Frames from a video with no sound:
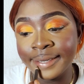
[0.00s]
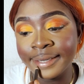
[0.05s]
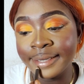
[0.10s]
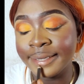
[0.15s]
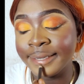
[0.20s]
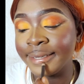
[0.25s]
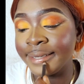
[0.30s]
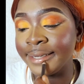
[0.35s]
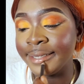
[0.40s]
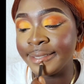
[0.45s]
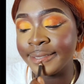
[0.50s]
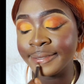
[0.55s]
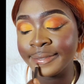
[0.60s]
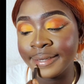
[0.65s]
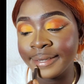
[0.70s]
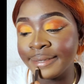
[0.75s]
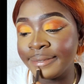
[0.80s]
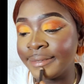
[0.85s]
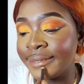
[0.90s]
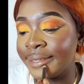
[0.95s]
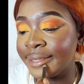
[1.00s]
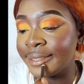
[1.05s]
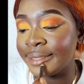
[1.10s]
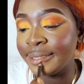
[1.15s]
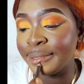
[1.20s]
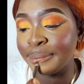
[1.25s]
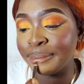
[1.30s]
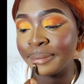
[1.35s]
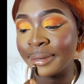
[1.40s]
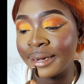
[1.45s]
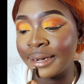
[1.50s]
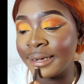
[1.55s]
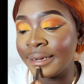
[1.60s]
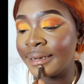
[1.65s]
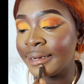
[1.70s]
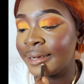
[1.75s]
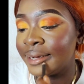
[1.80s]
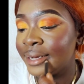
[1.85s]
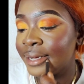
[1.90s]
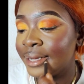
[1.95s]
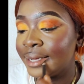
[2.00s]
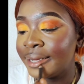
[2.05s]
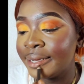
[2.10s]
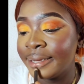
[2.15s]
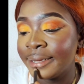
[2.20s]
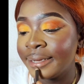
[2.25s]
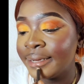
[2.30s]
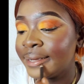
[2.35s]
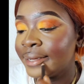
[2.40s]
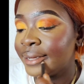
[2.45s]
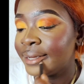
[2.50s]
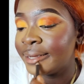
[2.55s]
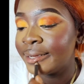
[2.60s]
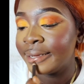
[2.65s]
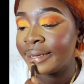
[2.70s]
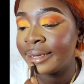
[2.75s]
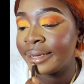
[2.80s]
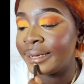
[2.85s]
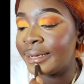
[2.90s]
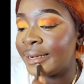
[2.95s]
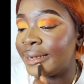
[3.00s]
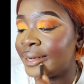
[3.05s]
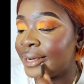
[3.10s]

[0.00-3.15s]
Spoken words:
Mind you, when you have colorful look like this, you don't need